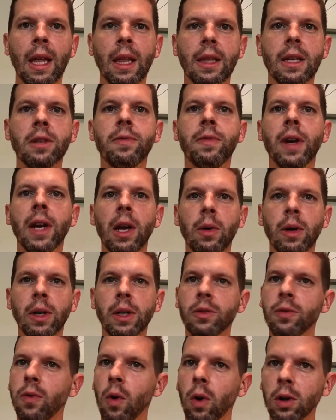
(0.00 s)
This video
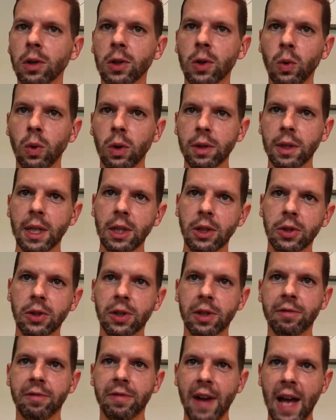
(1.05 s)
is for school
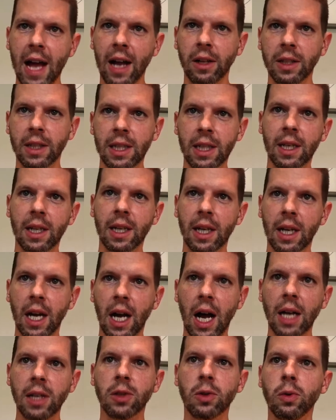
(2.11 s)
teachers and faculty,
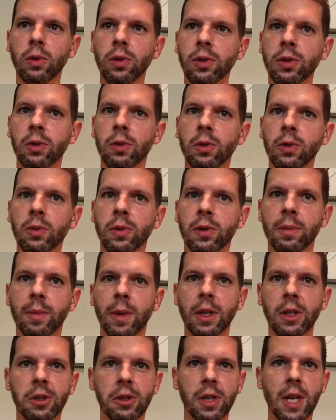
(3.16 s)
high school students with some
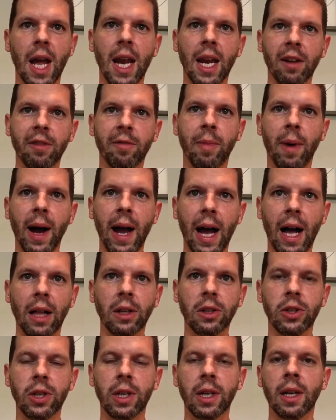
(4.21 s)
understanding of
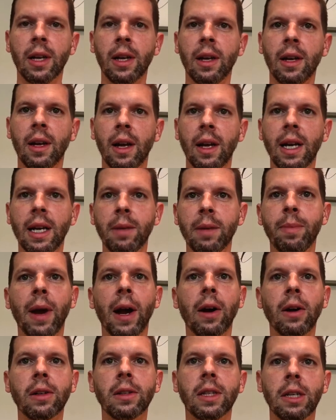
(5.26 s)
biology, and any
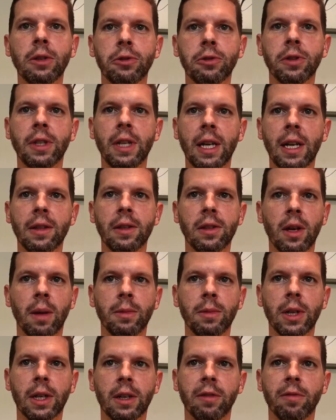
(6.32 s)
parents interested in the
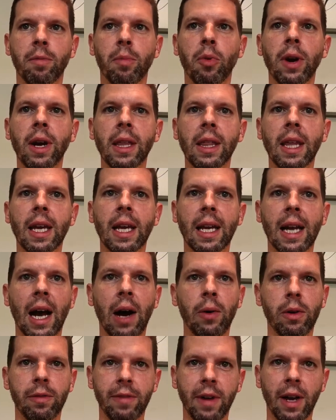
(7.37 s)
subject of breathing and
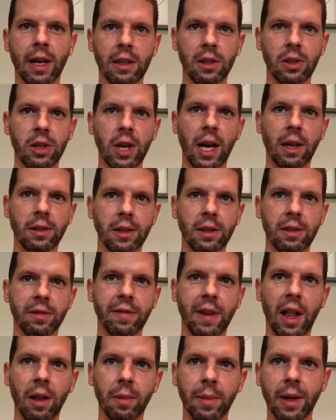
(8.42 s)
how it affects a child's
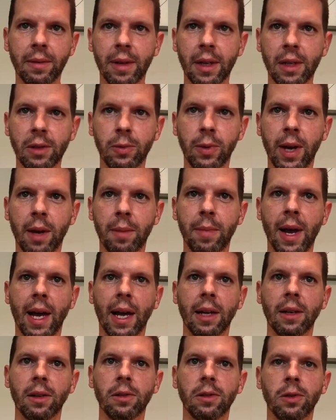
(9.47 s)
development as we head
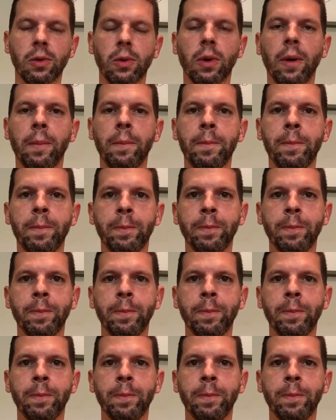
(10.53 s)
back into school.